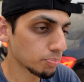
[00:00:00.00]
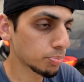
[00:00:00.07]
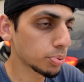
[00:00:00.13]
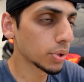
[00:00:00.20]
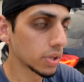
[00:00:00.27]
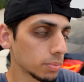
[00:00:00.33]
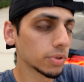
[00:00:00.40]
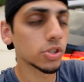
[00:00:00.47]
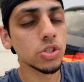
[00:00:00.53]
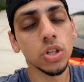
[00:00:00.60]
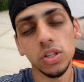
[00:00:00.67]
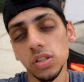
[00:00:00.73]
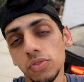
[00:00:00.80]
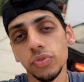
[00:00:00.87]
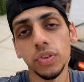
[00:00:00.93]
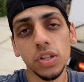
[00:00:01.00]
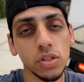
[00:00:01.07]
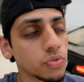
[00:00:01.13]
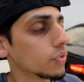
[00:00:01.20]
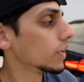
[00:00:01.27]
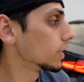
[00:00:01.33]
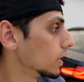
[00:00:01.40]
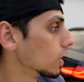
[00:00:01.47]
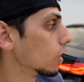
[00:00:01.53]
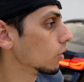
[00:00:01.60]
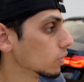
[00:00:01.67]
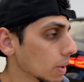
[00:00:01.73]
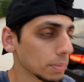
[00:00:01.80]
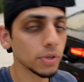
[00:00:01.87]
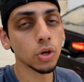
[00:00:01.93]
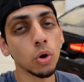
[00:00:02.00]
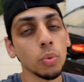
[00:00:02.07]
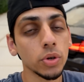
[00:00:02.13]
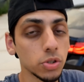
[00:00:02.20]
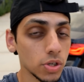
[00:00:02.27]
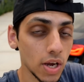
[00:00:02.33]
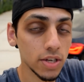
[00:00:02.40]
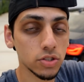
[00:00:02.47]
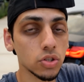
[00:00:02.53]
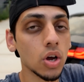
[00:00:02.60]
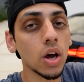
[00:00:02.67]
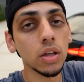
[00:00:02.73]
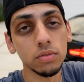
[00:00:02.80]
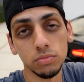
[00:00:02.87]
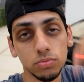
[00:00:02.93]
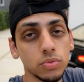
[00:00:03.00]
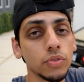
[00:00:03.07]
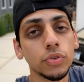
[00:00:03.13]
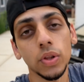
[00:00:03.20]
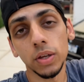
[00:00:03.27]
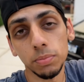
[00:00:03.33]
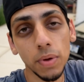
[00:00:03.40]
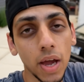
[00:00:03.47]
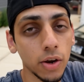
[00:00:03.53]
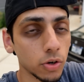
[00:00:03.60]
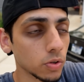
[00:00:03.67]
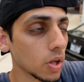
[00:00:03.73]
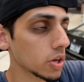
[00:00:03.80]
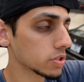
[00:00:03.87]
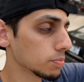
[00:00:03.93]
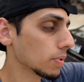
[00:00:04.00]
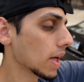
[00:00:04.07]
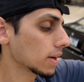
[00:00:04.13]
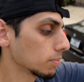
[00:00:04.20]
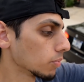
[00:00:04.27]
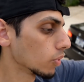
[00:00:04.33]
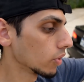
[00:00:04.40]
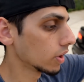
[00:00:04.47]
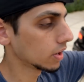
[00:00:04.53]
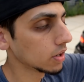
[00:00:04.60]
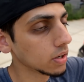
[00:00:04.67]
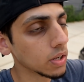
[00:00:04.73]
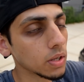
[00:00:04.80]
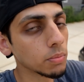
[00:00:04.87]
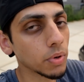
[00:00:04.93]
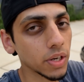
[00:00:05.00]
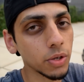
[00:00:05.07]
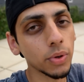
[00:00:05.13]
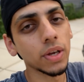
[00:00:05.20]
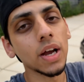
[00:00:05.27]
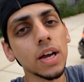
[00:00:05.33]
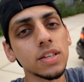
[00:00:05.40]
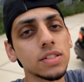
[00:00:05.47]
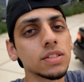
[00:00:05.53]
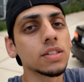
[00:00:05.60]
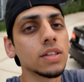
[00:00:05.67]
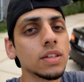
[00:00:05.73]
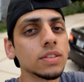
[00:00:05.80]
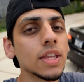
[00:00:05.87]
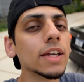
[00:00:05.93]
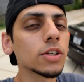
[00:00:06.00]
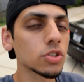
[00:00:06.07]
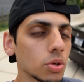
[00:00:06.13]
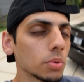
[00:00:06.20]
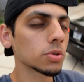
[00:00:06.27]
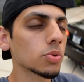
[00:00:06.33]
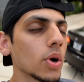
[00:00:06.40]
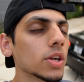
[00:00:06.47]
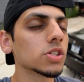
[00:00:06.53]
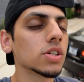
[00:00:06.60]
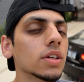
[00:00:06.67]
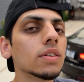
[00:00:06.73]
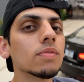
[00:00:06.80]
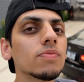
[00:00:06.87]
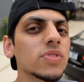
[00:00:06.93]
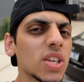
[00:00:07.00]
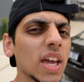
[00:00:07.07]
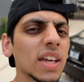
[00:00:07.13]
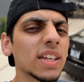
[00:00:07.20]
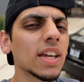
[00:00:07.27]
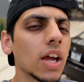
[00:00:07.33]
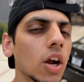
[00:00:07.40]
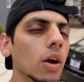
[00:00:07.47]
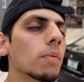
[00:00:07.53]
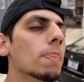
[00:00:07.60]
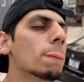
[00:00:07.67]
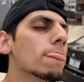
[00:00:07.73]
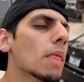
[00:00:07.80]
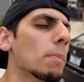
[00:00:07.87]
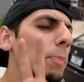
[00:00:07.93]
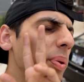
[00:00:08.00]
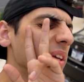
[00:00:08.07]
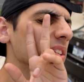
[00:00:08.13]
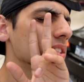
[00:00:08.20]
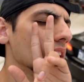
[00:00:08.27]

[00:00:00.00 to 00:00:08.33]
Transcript: pretty much does it for this video. Let me know what you guys thought, if you like matte or gloss black more. But anyway, guys, thank you so much for watching. Take care. Peace